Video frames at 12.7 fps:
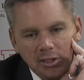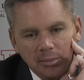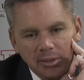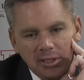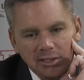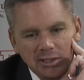
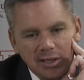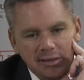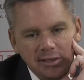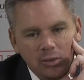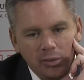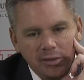Because I
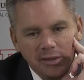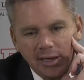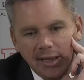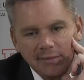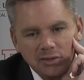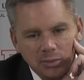think we did
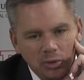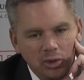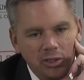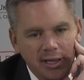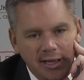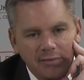have some
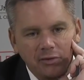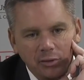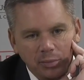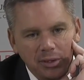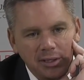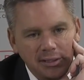good
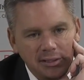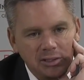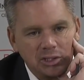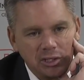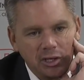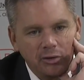effort
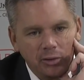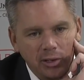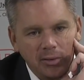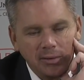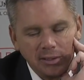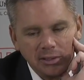plays in other
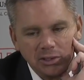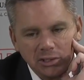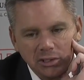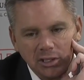areas.